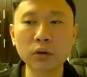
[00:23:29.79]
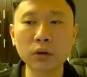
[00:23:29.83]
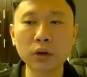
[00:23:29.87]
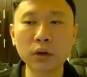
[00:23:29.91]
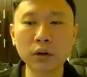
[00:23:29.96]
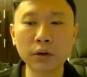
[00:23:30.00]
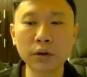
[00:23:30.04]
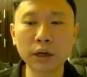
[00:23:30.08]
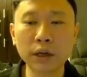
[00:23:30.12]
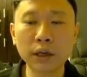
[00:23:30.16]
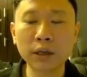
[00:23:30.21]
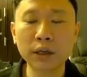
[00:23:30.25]

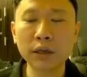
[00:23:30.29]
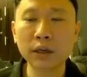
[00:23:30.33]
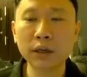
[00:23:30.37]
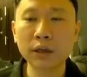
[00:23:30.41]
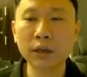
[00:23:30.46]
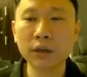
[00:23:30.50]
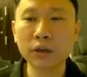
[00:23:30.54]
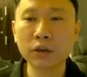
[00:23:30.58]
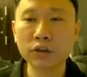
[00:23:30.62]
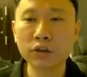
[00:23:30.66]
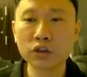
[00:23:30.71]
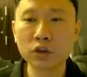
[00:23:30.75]
Okay,
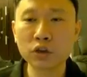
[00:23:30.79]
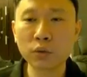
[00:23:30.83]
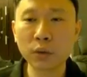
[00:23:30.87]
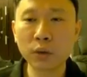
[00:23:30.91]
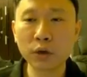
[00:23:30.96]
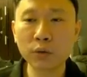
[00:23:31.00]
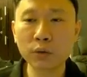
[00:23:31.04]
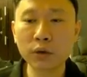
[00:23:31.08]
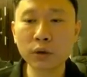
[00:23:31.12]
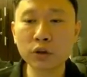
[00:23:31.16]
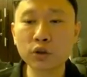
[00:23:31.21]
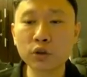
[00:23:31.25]
so what
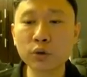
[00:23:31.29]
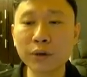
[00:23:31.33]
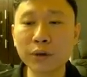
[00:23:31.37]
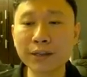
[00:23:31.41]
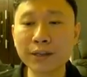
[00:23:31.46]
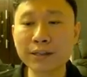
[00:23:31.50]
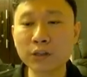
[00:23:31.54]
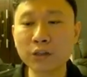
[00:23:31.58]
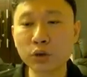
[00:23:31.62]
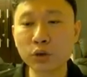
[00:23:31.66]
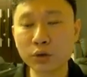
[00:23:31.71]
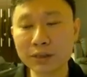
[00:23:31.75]
you want to do is you